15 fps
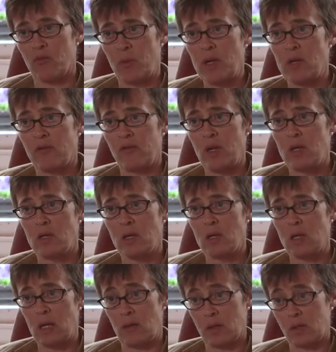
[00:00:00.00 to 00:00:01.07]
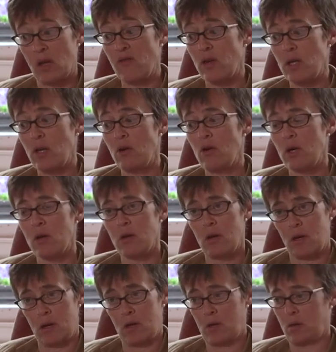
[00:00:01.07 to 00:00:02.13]
been defeated. And the Soviet Union
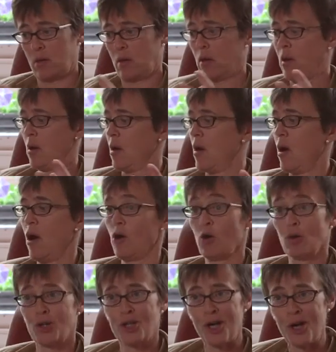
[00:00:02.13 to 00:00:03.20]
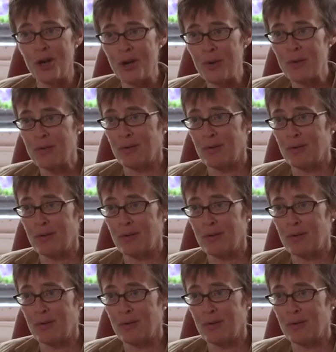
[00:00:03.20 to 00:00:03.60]
and Uncle Joe,